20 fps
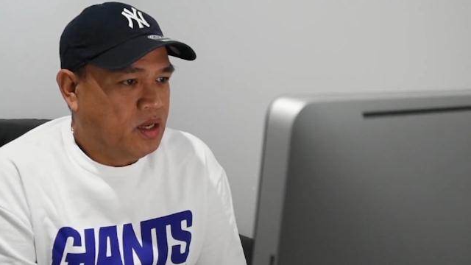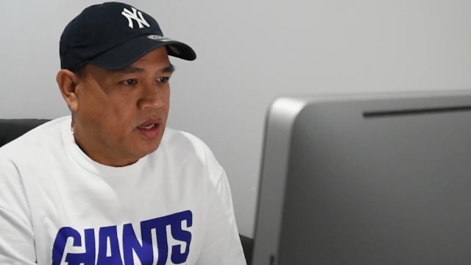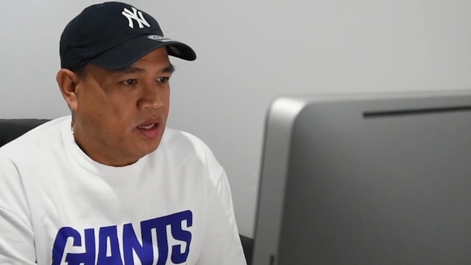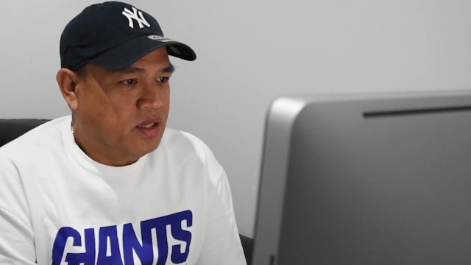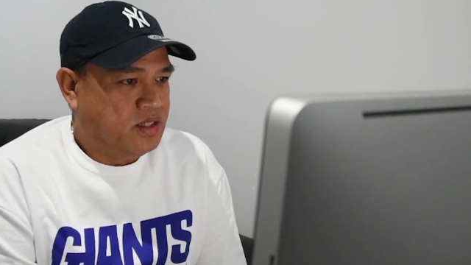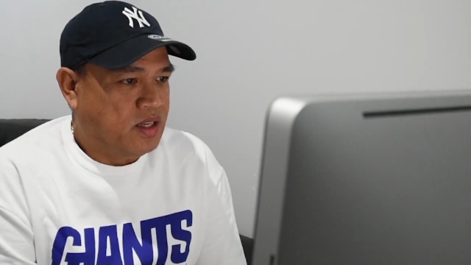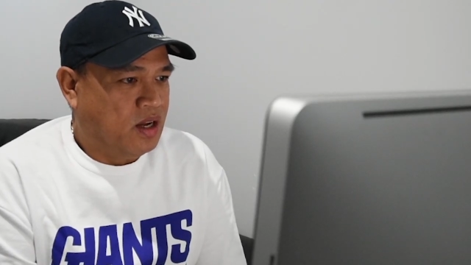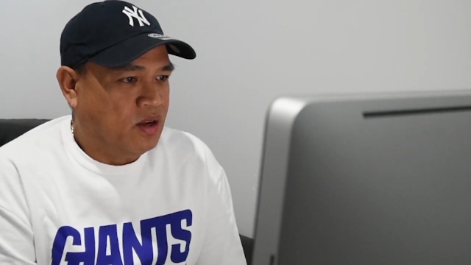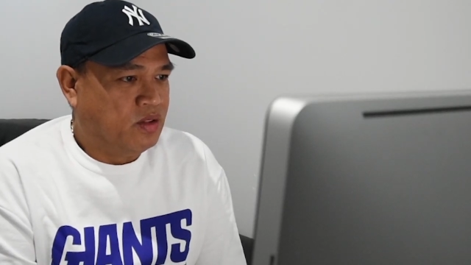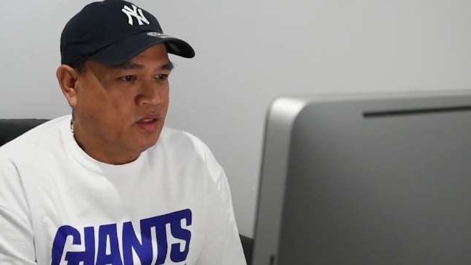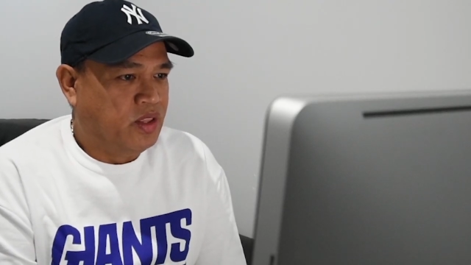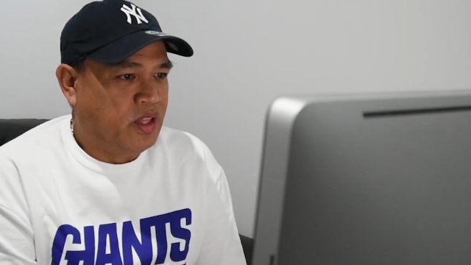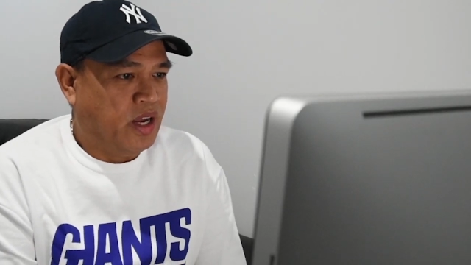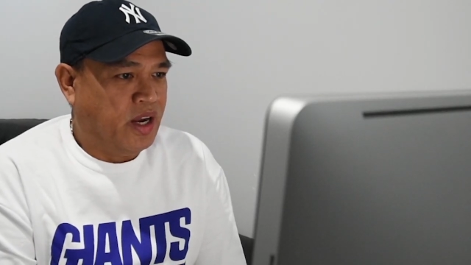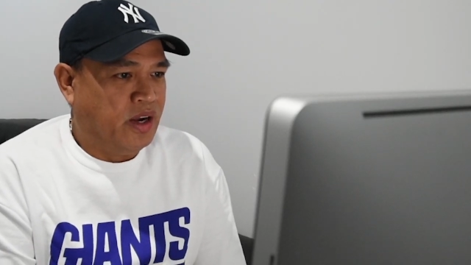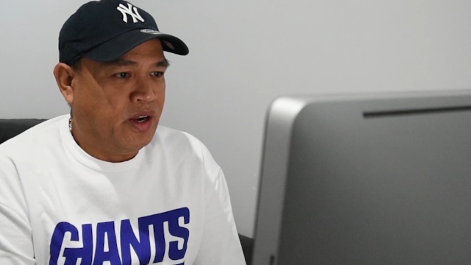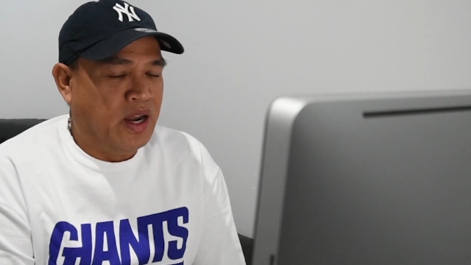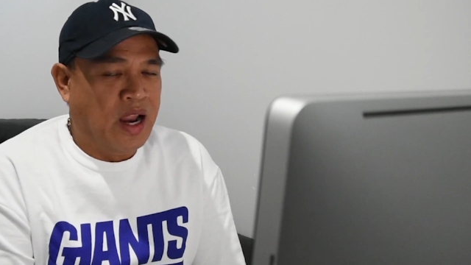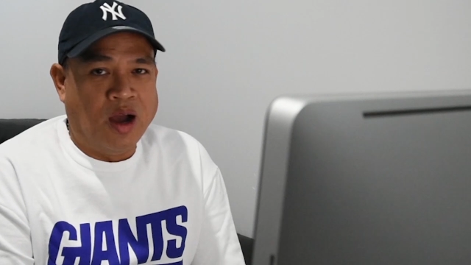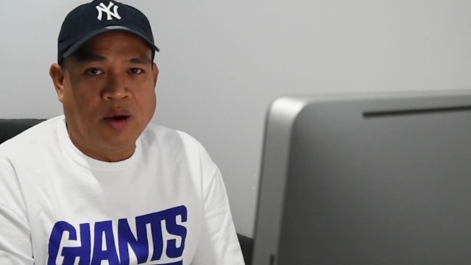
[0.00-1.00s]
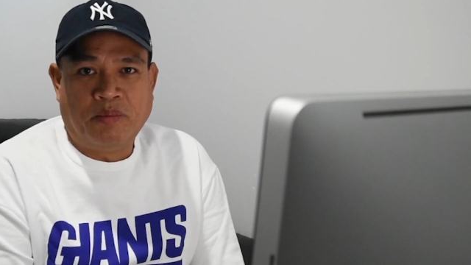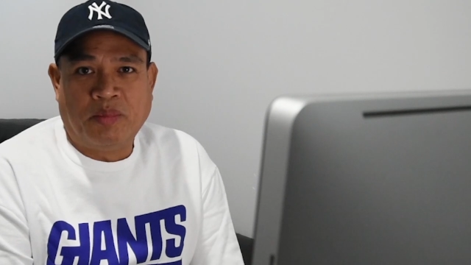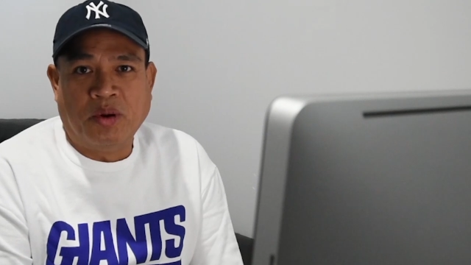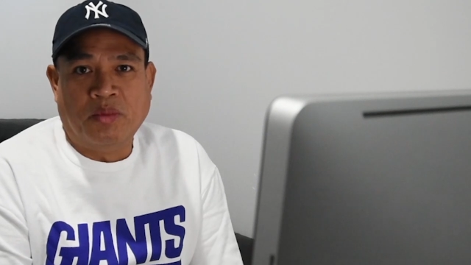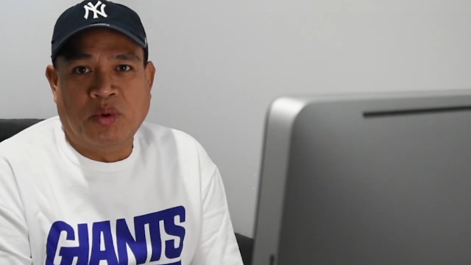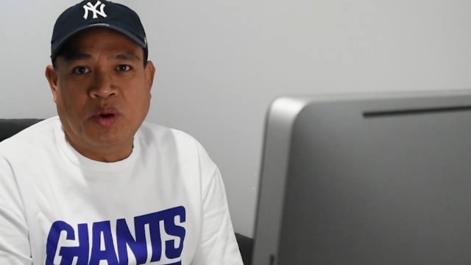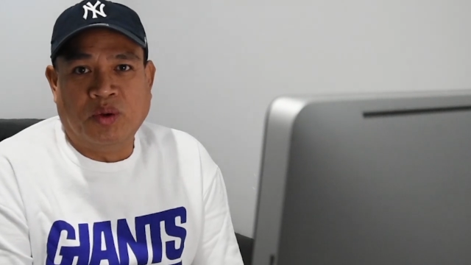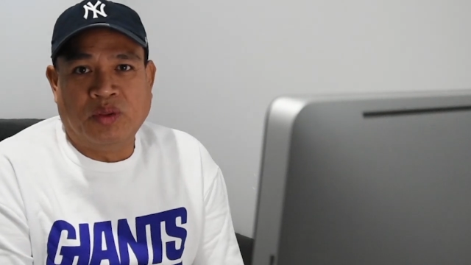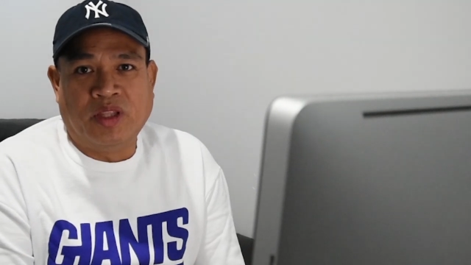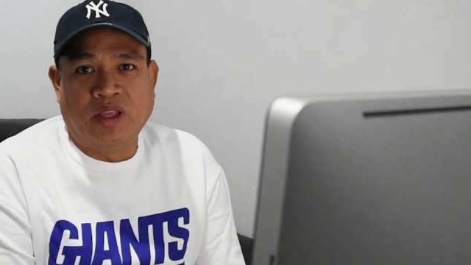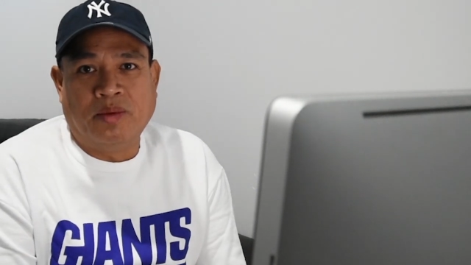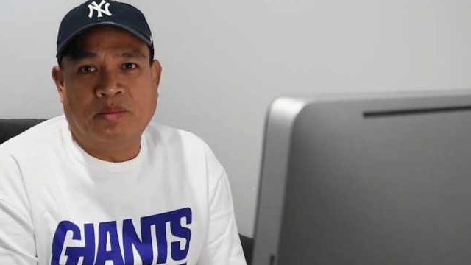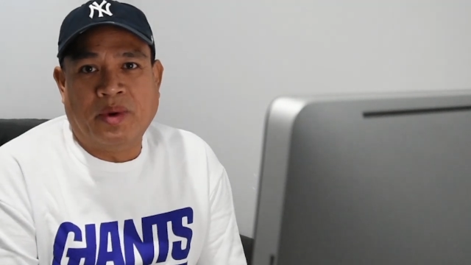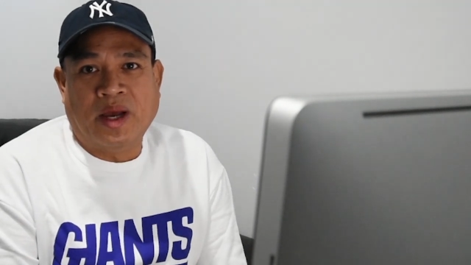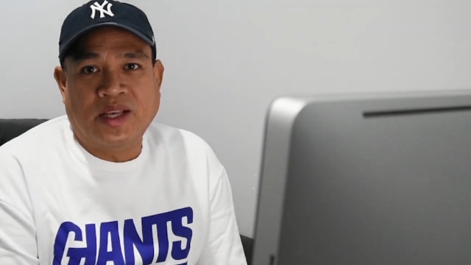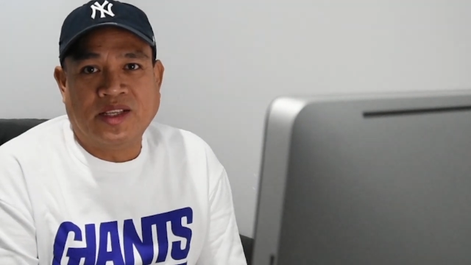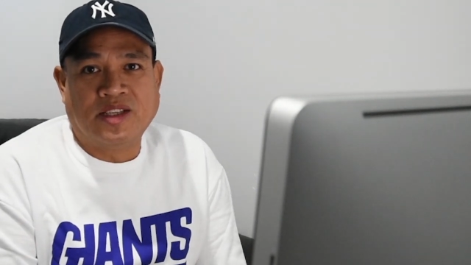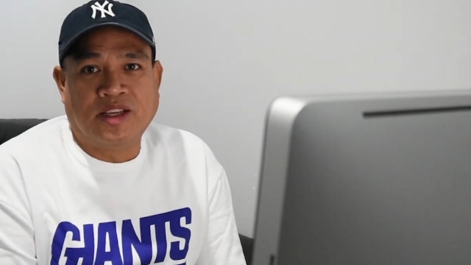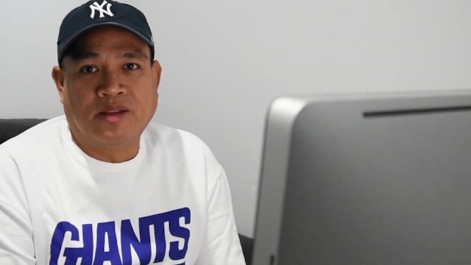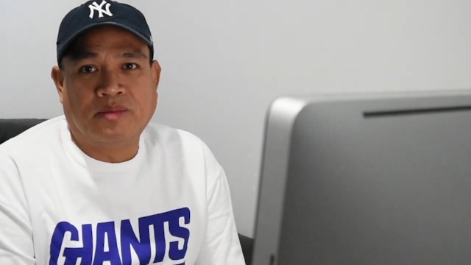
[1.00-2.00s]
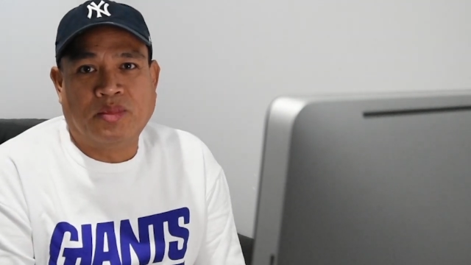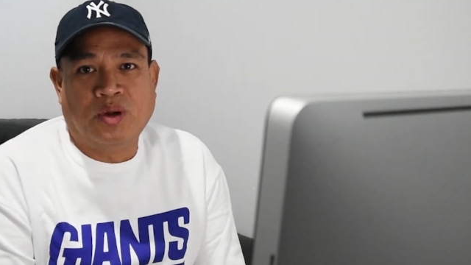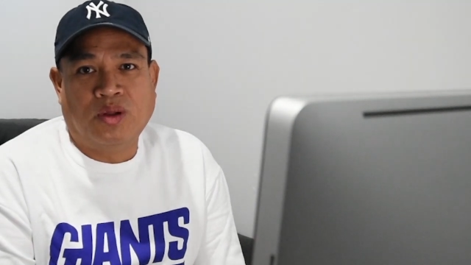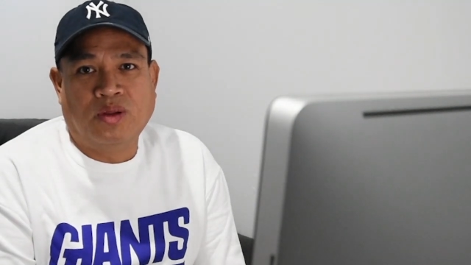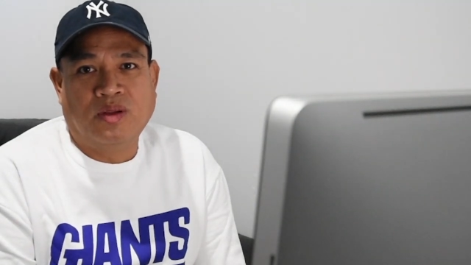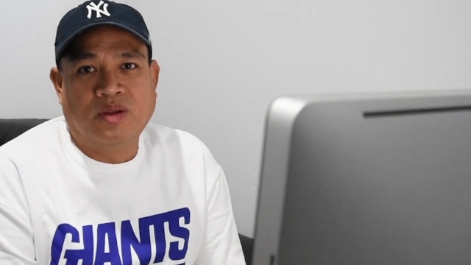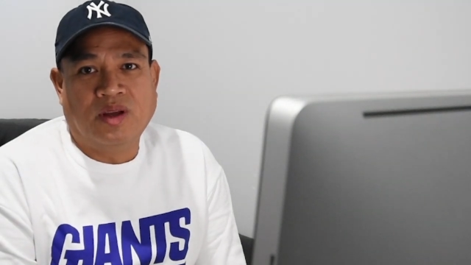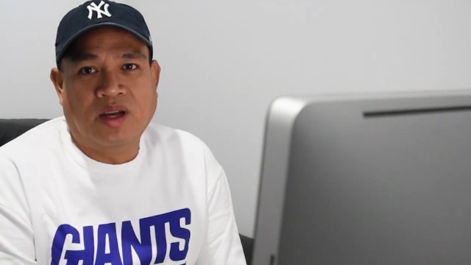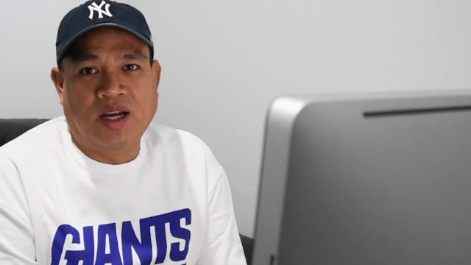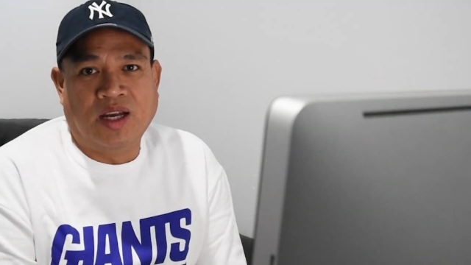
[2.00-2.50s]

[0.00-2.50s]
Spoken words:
is out there now promoting basketball